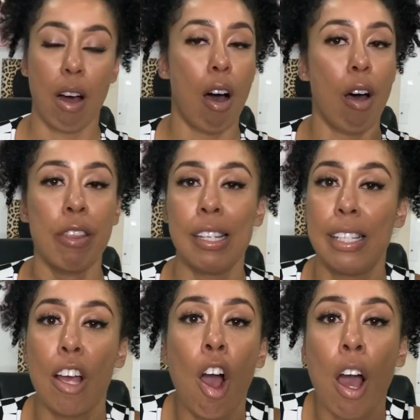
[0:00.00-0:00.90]
all these
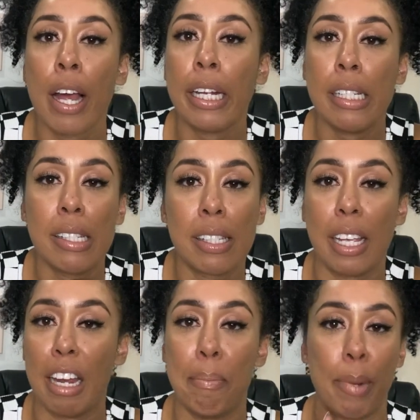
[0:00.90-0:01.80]
yawns
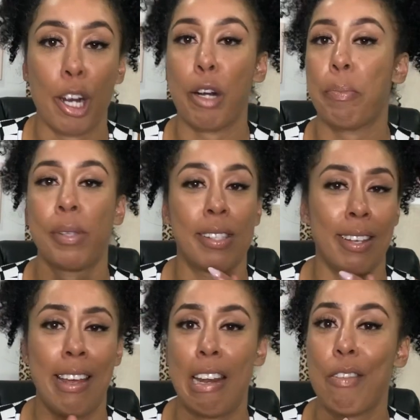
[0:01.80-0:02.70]
and burps
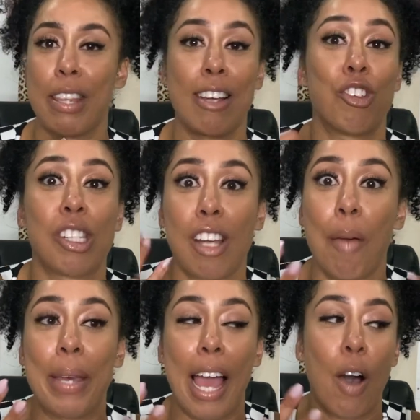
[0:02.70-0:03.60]
and everything's just
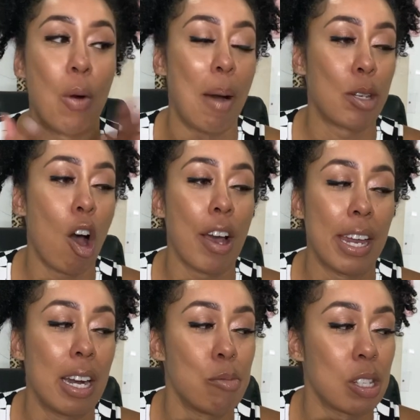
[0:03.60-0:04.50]
coming out while I'm talking.
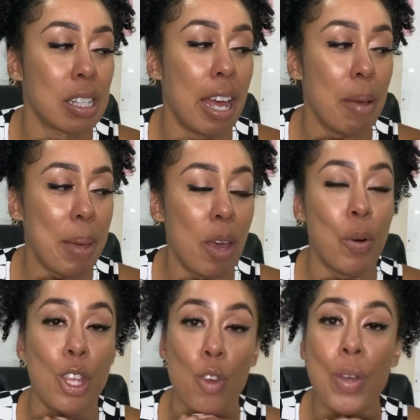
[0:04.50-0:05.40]
And I'm just like, man,
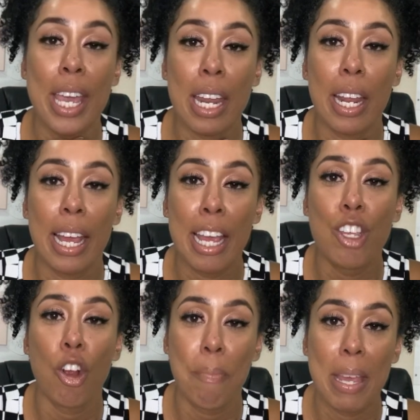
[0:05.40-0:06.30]
when you get in
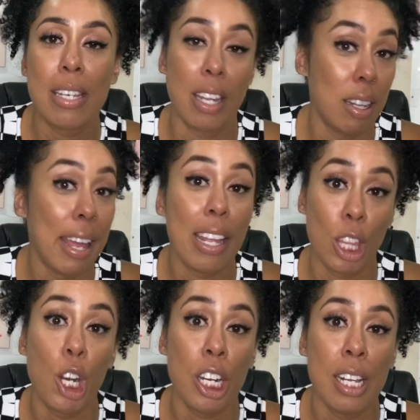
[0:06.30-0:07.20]
your mid to late
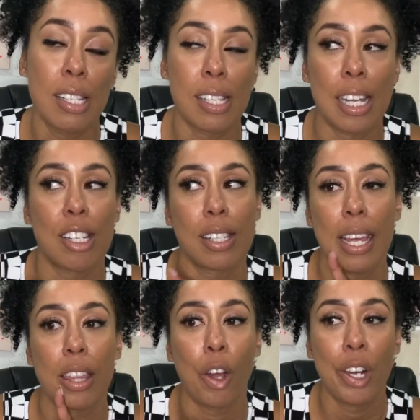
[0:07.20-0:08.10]
30s, because I just
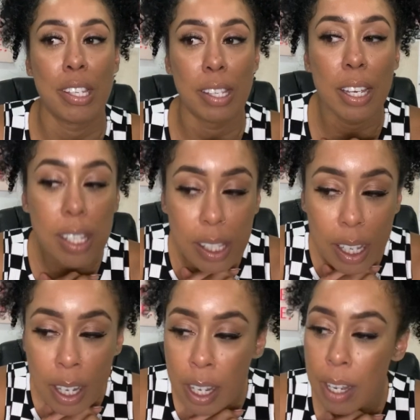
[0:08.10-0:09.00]
hit 36,
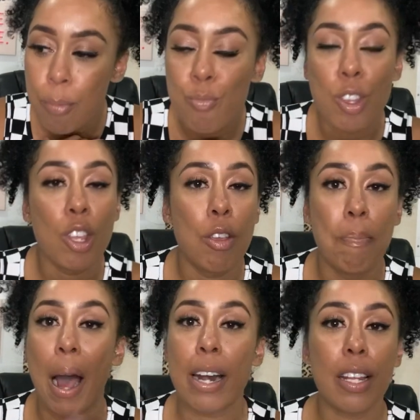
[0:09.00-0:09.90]

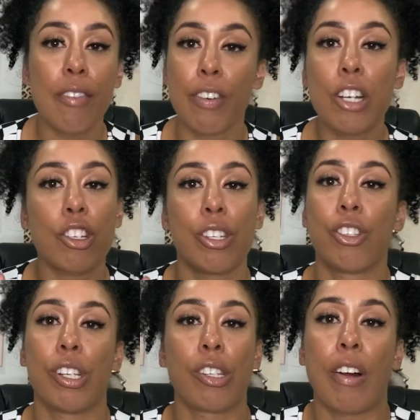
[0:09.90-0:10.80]
bodily functions
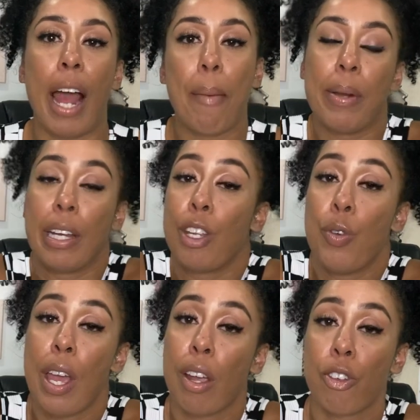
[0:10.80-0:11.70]
just start happening and you
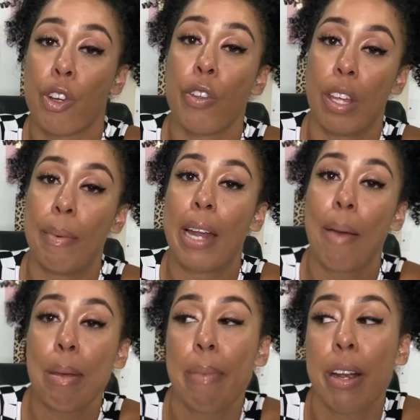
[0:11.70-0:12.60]
can't control them. And
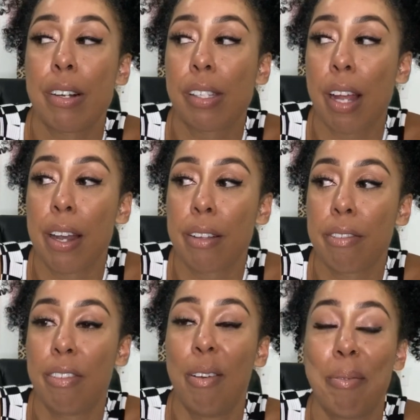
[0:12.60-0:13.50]
I'm embarrassed kind
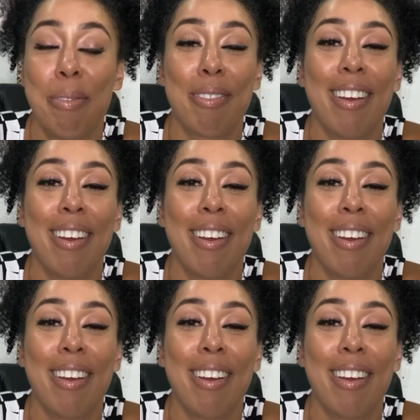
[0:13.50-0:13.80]
of.